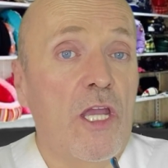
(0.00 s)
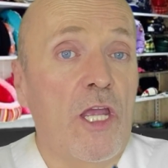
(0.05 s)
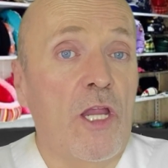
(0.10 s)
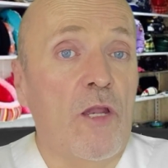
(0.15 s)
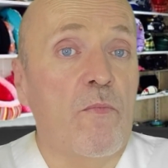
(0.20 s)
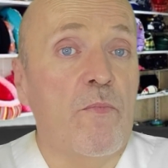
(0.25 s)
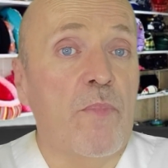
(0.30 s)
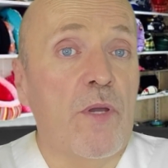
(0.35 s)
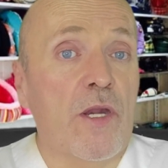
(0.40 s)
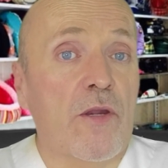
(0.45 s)

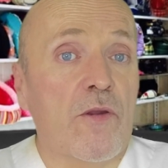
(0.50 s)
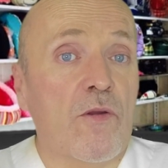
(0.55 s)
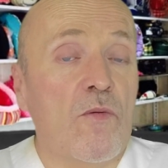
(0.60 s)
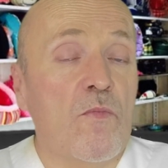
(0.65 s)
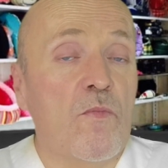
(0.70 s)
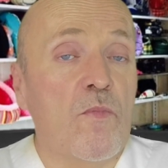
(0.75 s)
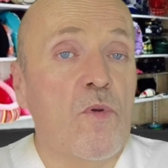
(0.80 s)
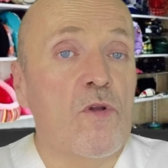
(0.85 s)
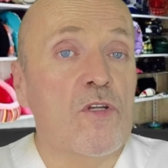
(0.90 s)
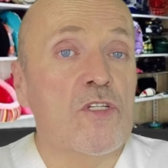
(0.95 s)
corpse of the
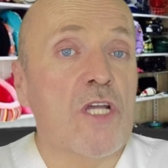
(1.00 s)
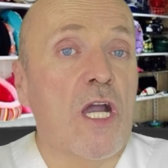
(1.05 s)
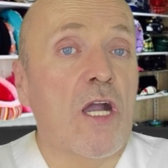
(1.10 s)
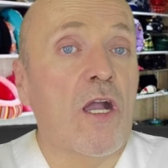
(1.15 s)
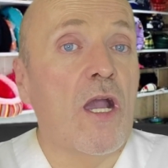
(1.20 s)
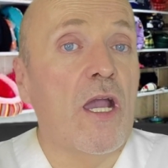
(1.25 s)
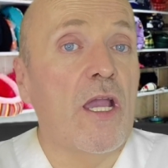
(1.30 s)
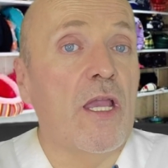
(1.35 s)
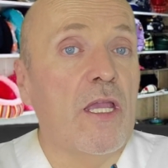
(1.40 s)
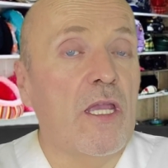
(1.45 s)
person.
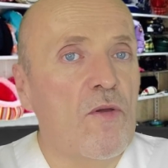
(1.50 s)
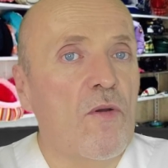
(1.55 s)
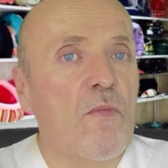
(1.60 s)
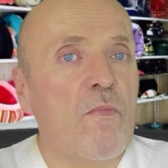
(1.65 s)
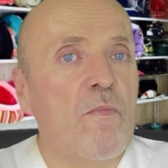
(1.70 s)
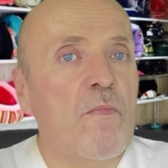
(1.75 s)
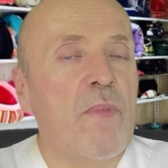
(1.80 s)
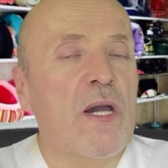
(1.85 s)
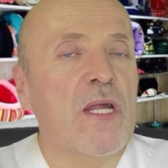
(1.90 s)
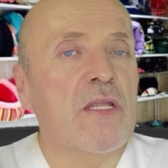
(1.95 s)

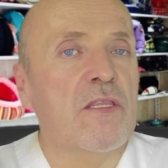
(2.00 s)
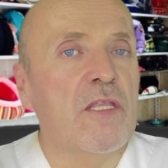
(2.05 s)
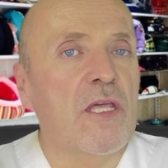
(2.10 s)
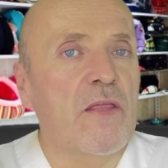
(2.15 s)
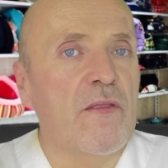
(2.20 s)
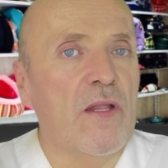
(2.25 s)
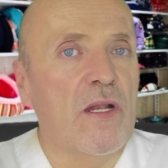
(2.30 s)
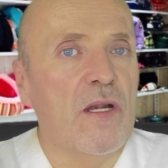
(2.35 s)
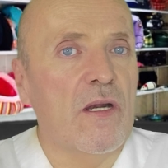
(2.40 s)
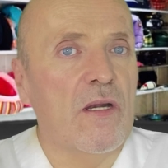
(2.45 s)
What is
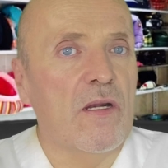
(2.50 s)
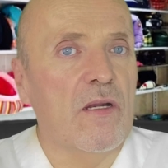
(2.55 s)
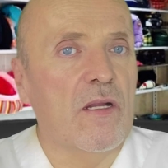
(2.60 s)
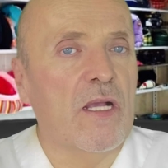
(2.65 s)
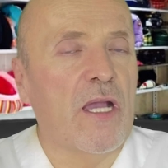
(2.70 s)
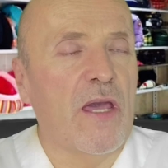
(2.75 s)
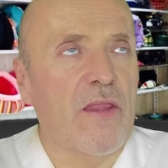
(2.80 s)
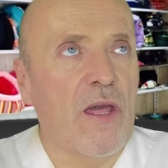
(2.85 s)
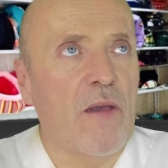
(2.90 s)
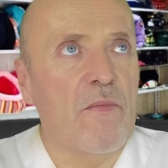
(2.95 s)
observed?
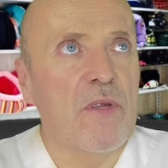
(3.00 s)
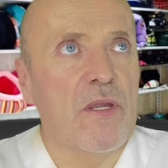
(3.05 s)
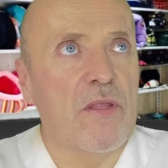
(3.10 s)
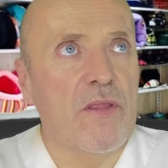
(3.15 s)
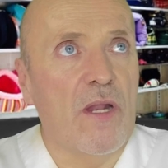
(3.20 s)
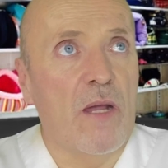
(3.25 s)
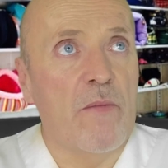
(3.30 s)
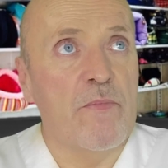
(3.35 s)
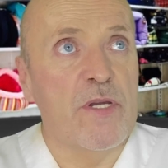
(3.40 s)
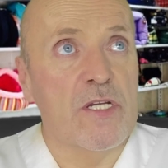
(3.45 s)
What has
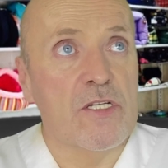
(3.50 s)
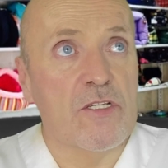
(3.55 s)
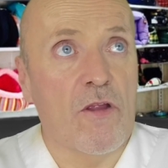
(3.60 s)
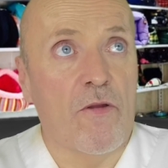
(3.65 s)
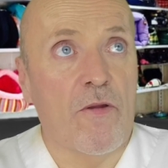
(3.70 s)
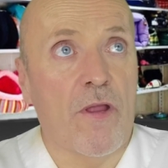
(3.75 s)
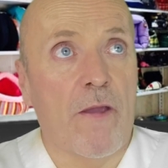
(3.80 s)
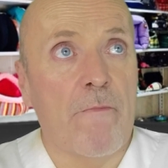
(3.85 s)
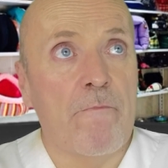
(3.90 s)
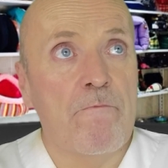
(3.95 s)
called the
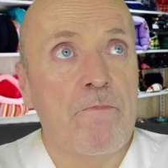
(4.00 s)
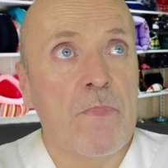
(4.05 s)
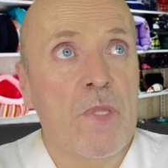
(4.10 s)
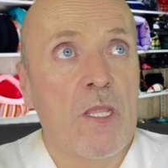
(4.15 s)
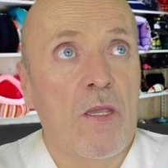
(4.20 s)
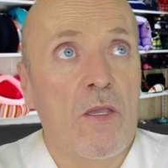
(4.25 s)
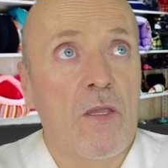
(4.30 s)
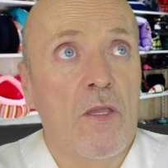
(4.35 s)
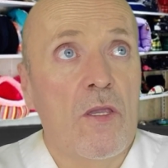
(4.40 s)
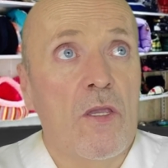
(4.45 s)
attention,
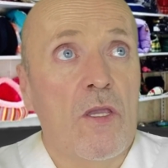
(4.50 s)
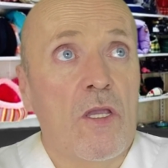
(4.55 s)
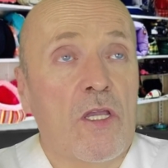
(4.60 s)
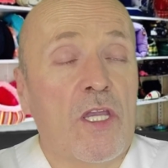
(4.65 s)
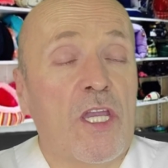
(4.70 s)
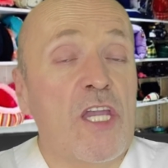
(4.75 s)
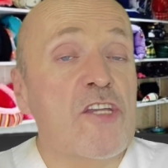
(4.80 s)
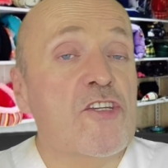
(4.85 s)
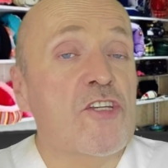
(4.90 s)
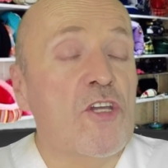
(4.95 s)

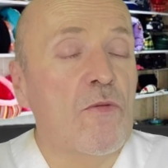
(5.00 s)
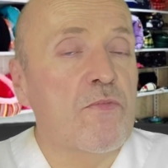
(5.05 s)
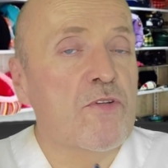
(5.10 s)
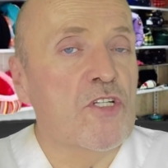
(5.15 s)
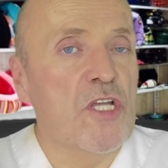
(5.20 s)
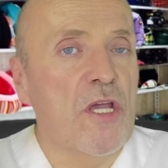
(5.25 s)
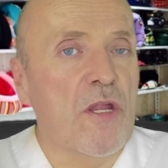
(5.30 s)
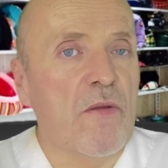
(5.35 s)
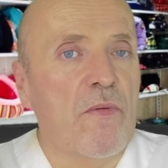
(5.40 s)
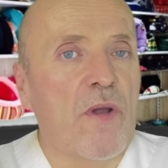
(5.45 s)
especially of the
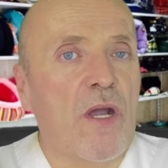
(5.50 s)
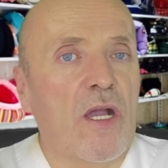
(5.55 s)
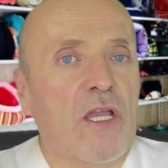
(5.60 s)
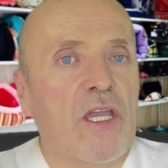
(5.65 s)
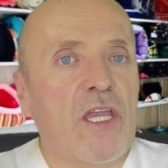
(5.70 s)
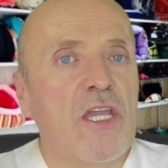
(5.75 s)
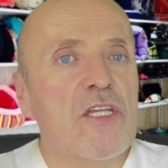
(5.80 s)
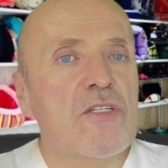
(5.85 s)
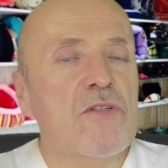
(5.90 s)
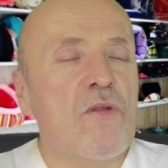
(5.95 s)
doctors who
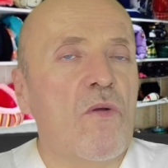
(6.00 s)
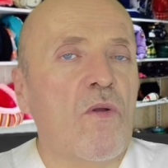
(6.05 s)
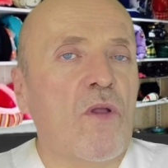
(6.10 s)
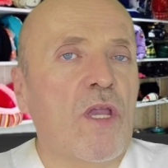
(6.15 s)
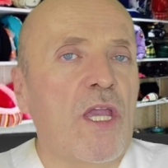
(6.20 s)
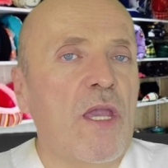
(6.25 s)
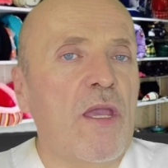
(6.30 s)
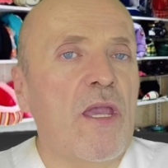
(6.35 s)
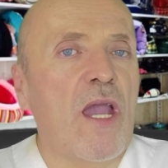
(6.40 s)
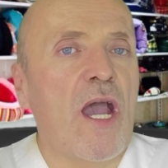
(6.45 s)
did the
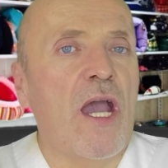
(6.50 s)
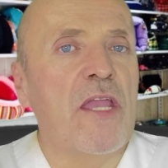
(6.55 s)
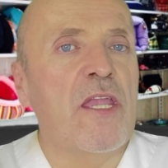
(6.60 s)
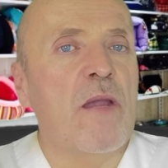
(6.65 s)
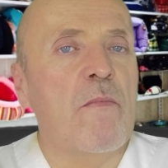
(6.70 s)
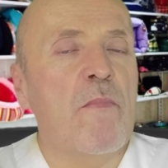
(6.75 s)
autopsies?